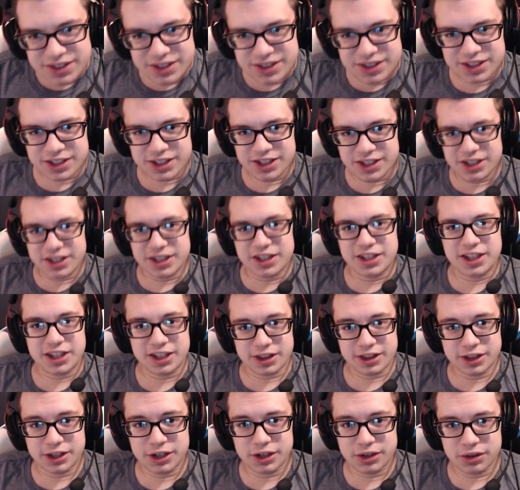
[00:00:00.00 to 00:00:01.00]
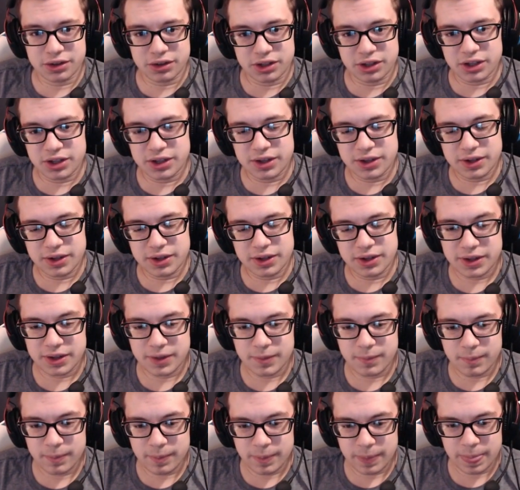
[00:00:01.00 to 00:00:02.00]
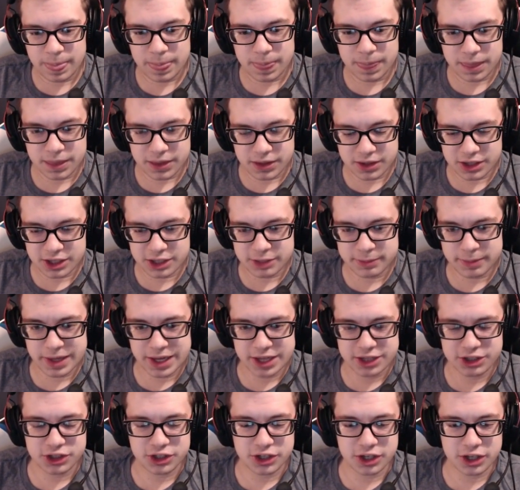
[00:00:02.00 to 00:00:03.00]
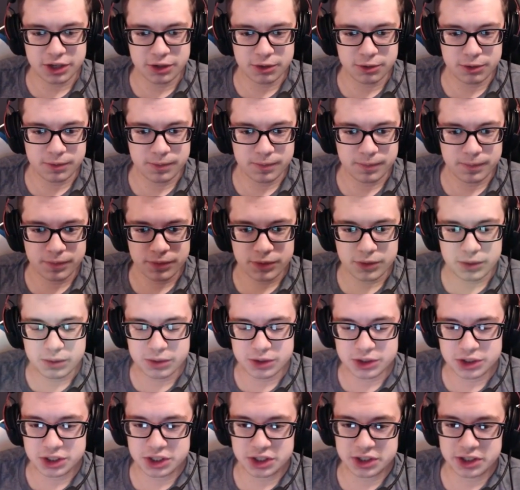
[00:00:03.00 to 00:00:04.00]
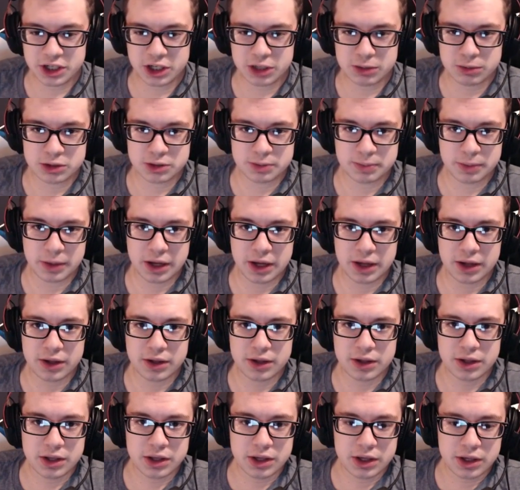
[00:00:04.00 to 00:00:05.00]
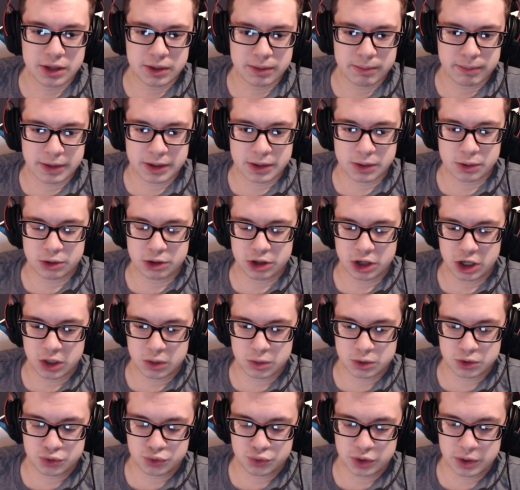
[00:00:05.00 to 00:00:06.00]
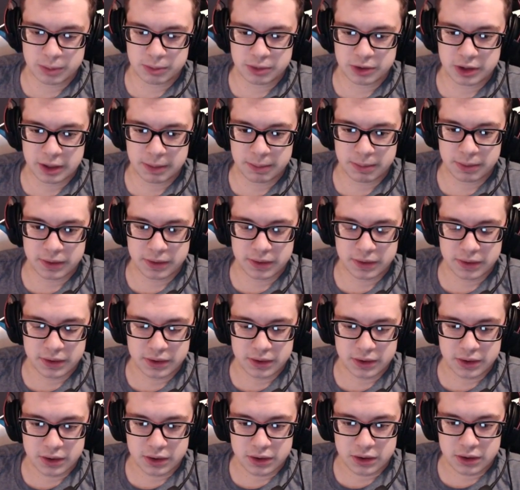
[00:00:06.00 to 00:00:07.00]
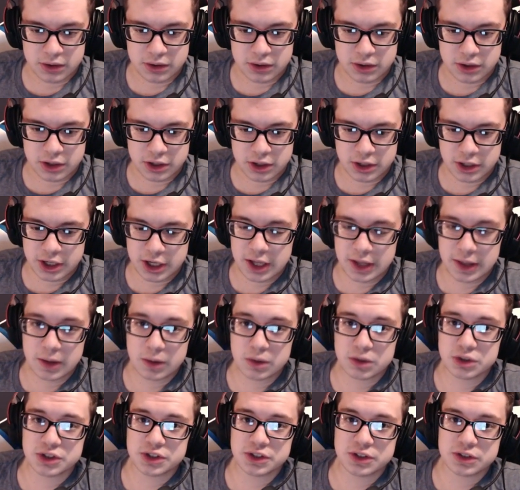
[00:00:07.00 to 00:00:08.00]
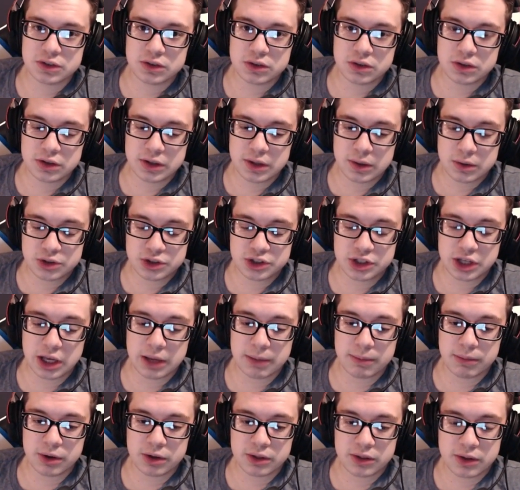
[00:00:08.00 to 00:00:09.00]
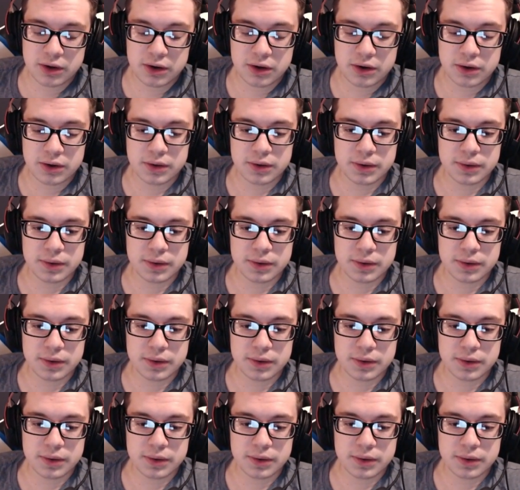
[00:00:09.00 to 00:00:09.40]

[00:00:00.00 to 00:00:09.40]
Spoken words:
Literally, his Bastion was in a terrible spot. My Lucario was ramped up. Yeah, that was game right there.